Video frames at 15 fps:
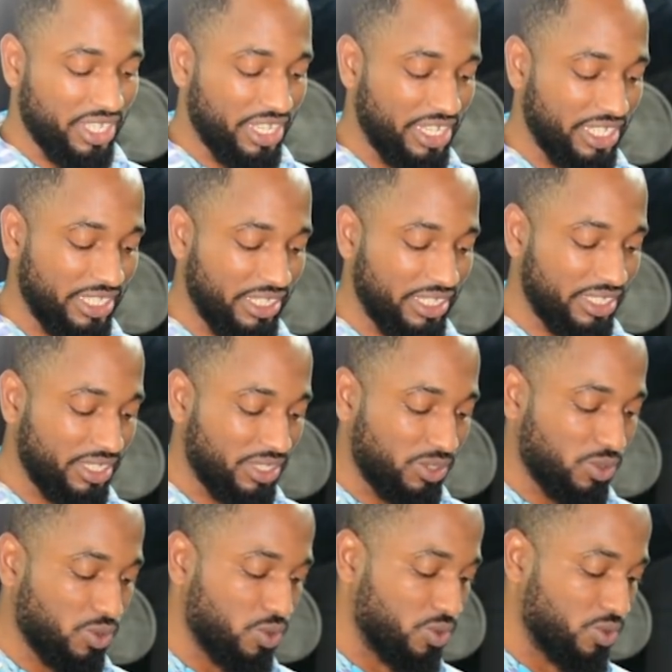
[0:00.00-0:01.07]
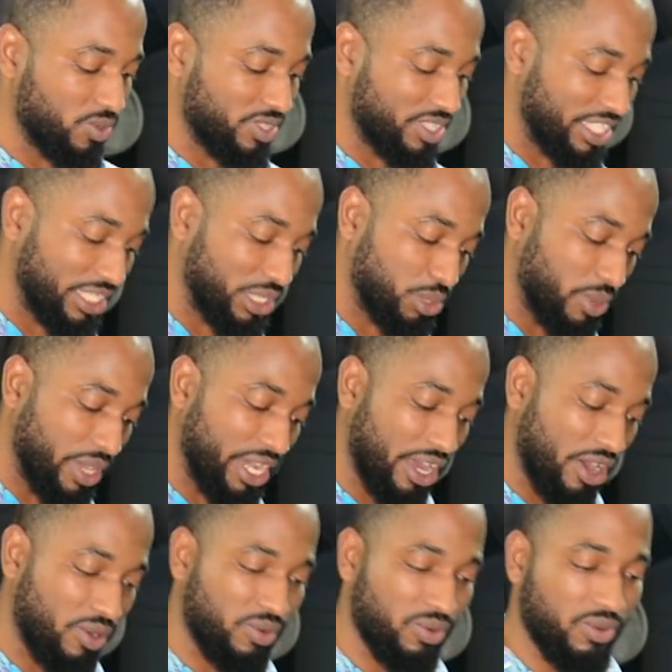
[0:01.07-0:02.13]
You need to go this way
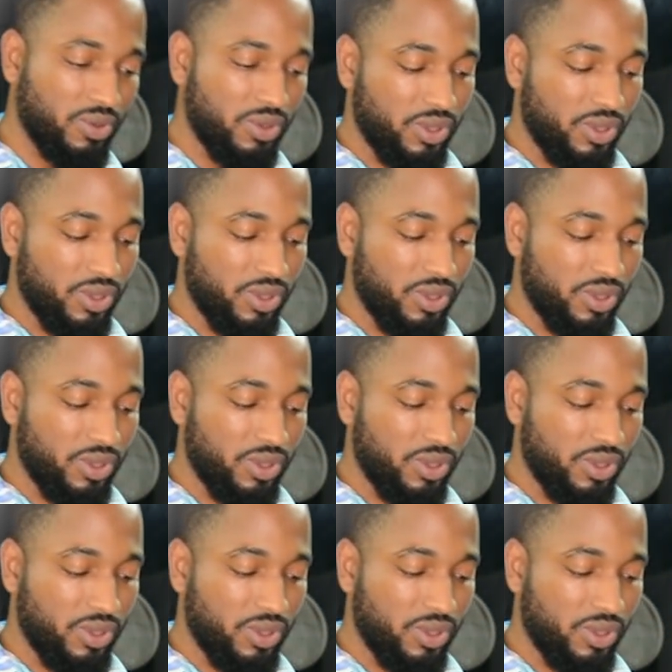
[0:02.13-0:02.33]
now.